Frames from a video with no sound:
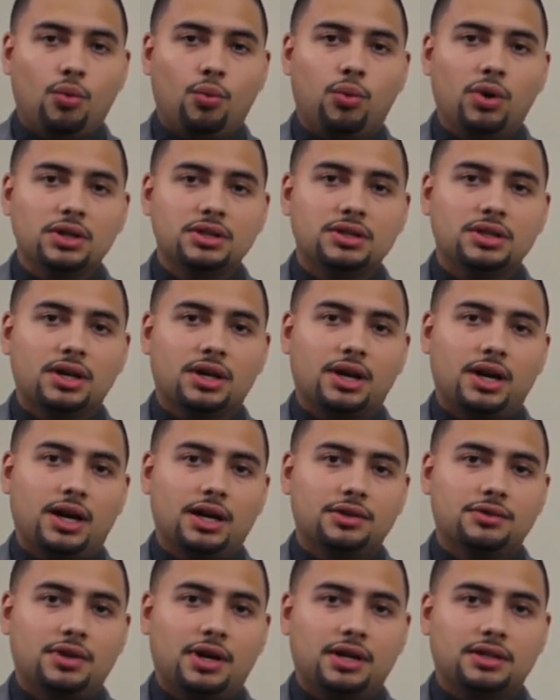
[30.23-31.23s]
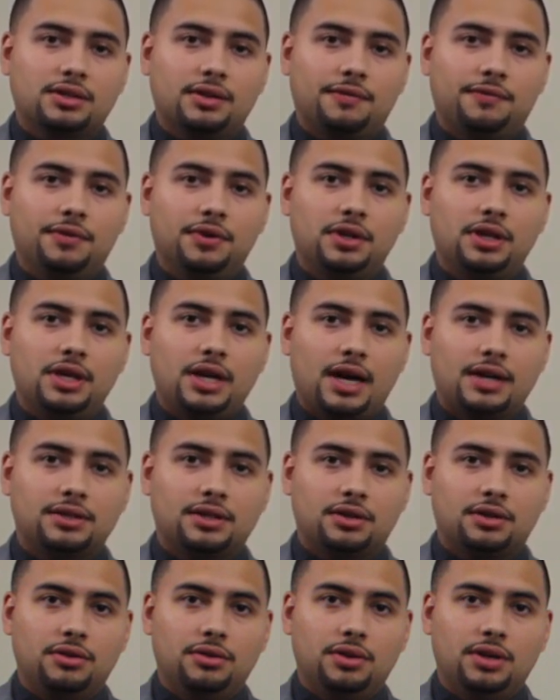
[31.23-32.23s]
Once the contracts are fully
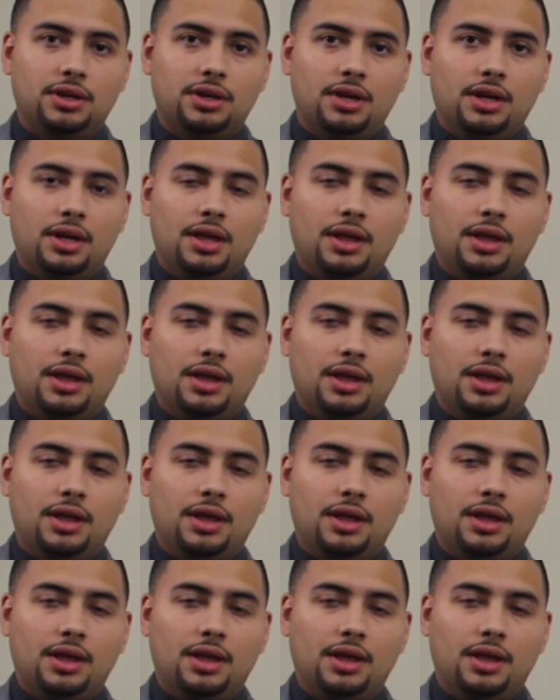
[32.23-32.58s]
executed,